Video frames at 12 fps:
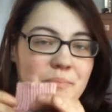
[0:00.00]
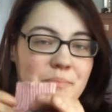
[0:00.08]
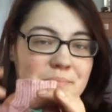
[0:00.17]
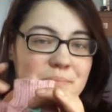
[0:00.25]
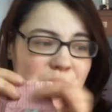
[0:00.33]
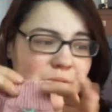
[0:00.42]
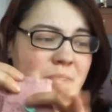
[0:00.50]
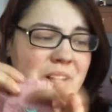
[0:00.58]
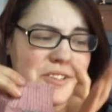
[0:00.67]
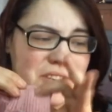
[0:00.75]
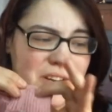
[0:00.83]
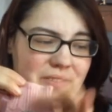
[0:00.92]
too
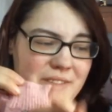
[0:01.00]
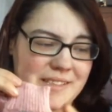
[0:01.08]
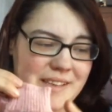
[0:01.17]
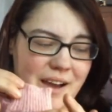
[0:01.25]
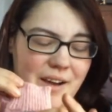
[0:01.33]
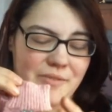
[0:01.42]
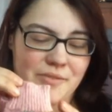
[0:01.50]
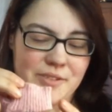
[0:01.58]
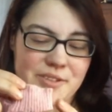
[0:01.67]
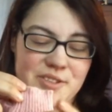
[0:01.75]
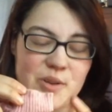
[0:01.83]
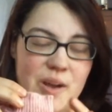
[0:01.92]
much of this cuff,
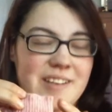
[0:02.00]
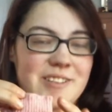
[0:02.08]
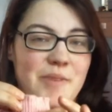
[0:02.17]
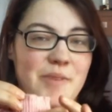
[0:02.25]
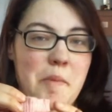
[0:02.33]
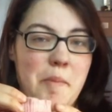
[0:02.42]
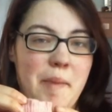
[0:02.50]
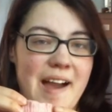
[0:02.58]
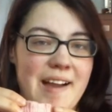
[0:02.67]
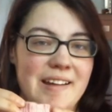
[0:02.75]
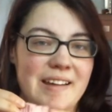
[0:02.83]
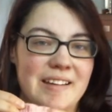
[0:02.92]
so I had to rip
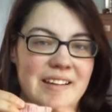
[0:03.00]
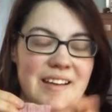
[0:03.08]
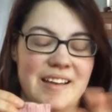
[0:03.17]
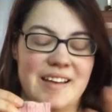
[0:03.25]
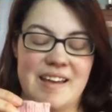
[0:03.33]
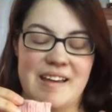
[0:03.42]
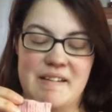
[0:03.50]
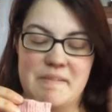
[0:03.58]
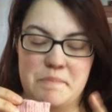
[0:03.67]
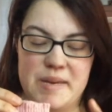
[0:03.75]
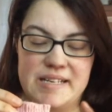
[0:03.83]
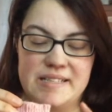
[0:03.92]
back,
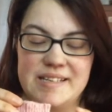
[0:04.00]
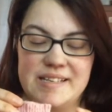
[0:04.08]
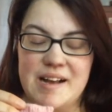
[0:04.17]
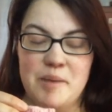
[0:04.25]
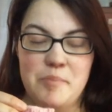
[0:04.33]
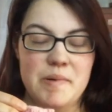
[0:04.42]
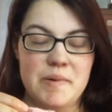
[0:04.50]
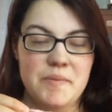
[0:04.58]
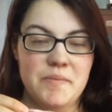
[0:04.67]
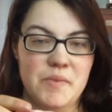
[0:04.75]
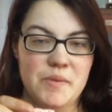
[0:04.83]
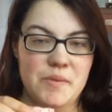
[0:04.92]
picked it up,
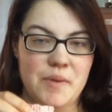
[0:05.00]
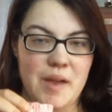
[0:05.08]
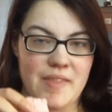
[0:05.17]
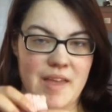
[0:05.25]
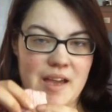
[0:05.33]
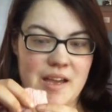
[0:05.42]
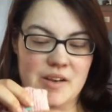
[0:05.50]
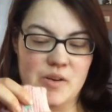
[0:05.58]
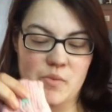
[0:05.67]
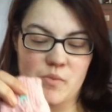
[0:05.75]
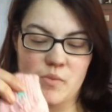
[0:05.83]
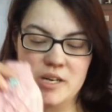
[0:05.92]
and then
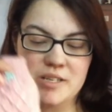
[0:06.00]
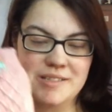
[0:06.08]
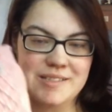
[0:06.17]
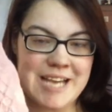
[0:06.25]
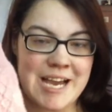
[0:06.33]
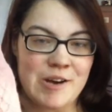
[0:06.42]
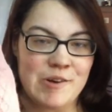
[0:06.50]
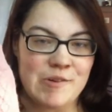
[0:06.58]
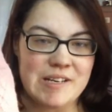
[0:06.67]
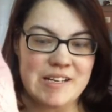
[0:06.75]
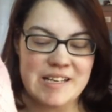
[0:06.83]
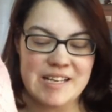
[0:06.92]
worked
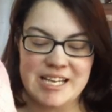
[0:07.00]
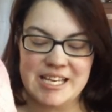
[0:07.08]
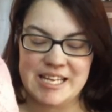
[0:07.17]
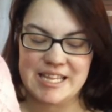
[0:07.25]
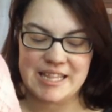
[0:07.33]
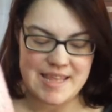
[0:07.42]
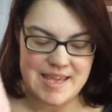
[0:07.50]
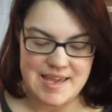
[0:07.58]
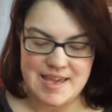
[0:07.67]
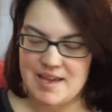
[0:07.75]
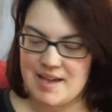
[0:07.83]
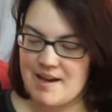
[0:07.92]
down
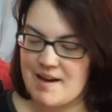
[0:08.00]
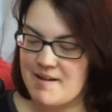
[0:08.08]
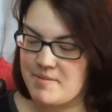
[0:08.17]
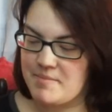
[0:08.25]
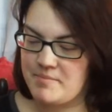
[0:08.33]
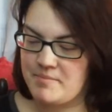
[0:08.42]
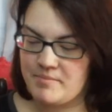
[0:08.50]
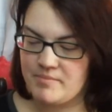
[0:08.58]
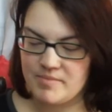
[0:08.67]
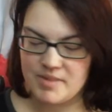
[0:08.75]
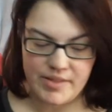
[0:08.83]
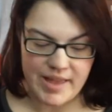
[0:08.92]
the, um,
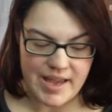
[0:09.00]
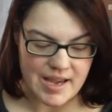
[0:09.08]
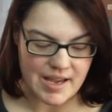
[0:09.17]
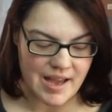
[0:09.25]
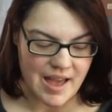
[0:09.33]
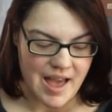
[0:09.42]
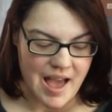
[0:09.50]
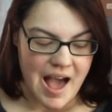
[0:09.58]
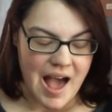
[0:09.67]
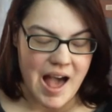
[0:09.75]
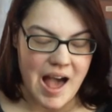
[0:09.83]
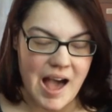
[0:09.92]
the leg.
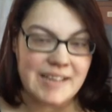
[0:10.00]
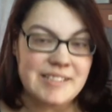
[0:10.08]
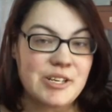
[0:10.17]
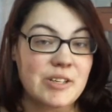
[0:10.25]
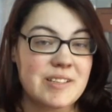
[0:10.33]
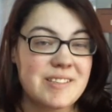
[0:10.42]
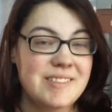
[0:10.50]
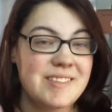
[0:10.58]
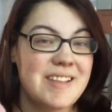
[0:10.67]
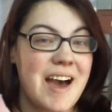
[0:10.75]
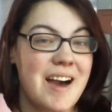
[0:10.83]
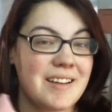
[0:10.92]
I took this to
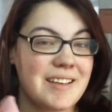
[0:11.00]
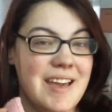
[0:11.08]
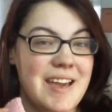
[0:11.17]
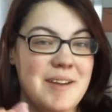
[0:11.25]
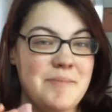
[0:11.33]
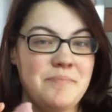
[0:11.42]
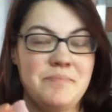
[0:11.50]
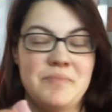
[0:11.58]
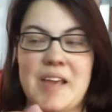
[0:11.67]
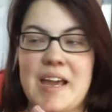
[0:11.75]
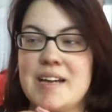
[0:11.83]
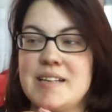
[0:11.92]
the hockey game,
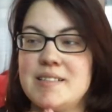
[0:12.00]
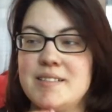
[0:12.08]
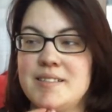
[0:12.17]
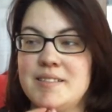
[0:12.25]
and